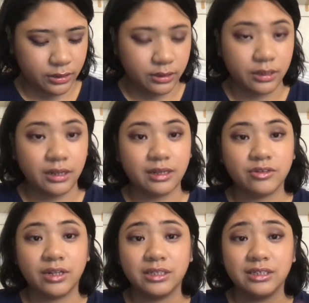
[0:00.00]
But yeah, so
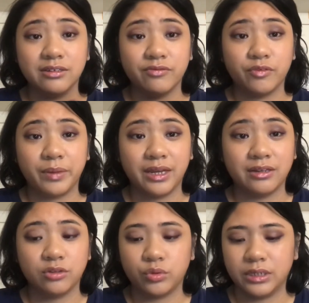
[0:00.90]
that's it for
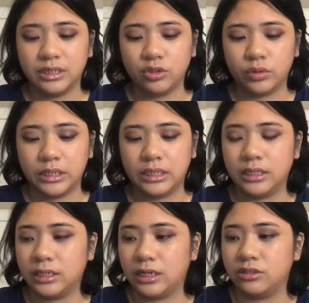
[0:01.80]
Pan 20 and 20.
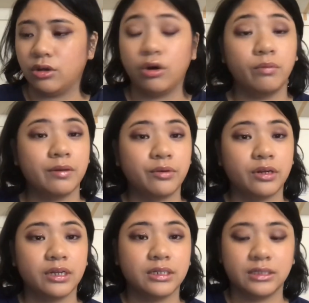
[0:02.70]
That is all my
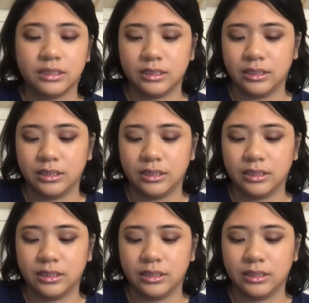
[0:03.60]
products.